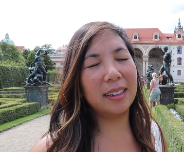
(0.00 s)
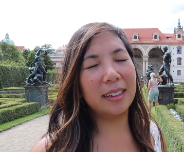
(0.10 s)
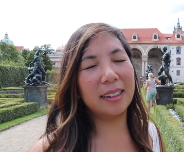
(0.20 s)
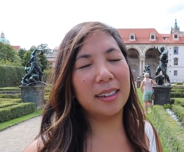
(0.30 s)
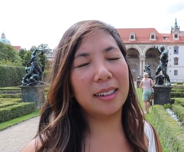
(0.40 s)

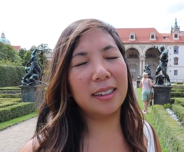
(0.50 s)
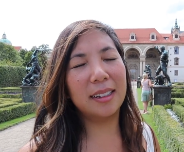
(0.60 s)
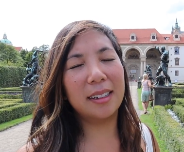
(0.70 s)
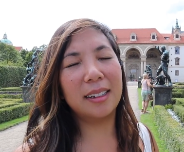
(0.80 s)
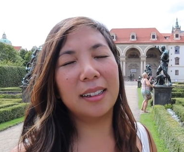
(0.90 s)

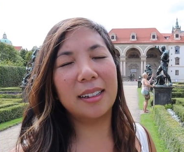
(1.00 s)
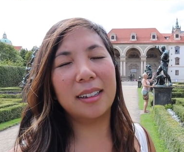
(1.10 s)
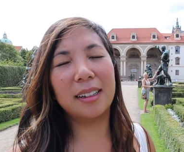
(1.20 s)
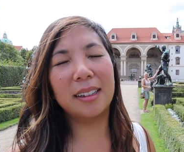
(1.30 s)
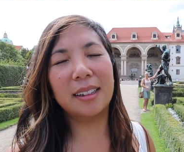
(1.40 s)

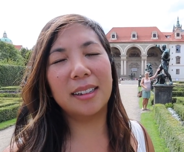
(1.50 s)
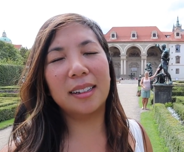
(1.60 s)
(no one is talking)